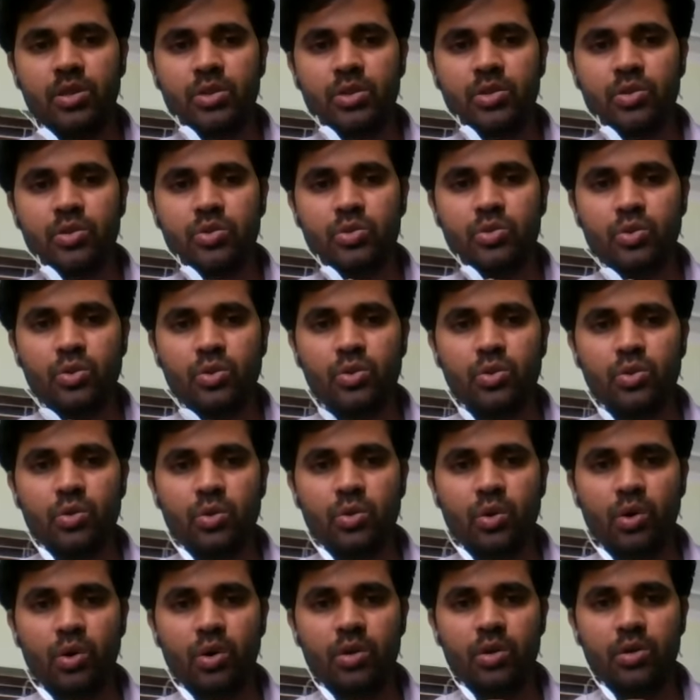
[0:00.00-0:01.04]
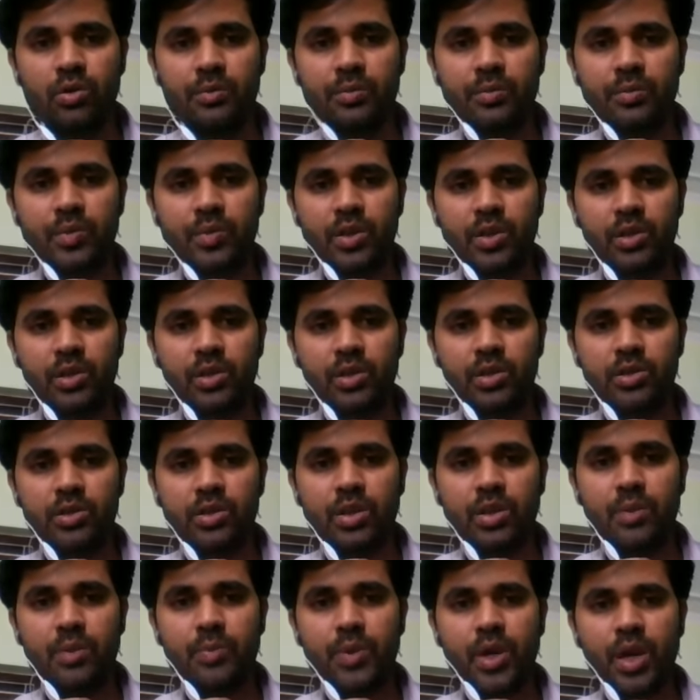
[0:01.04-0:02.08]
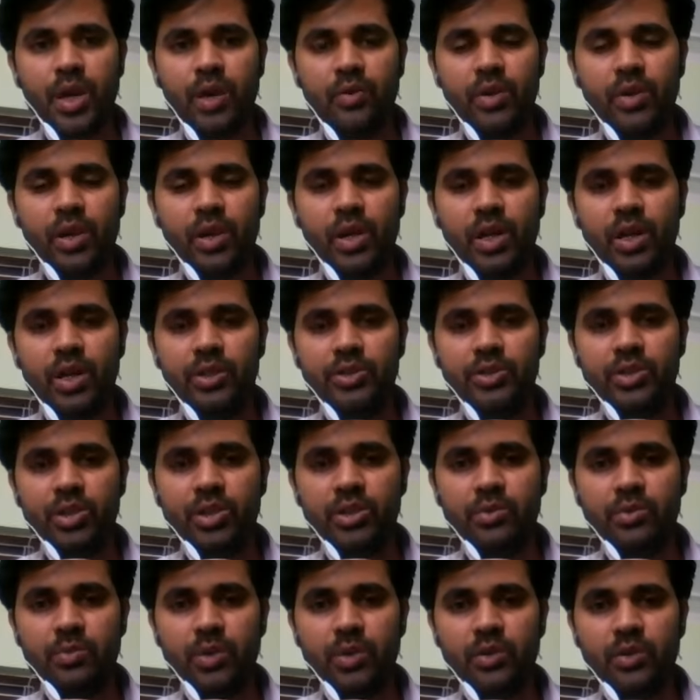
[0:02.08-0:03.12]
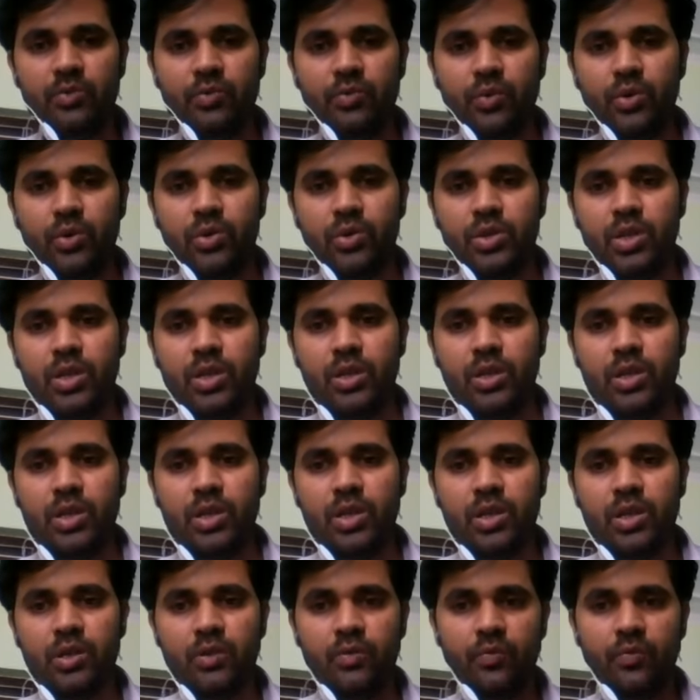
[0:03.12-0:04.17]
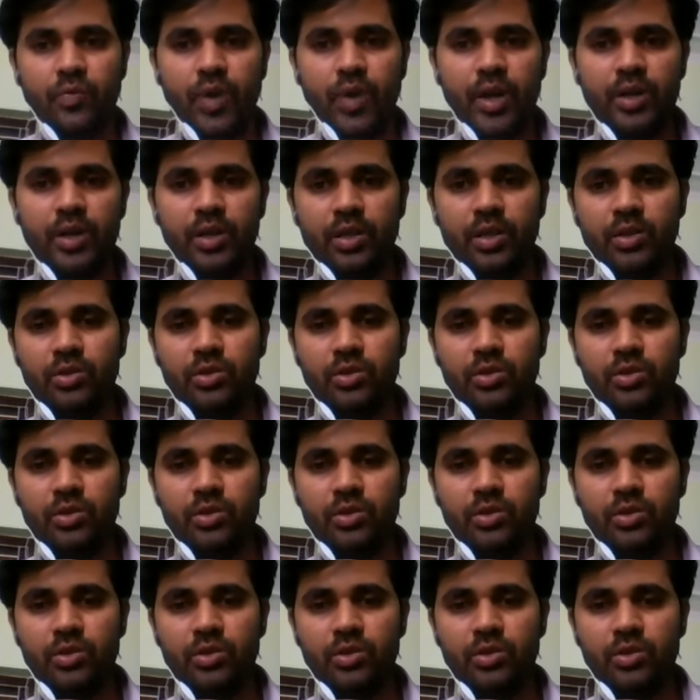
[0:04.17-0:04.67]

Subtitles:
So it is the behavior adjustment for the fighting.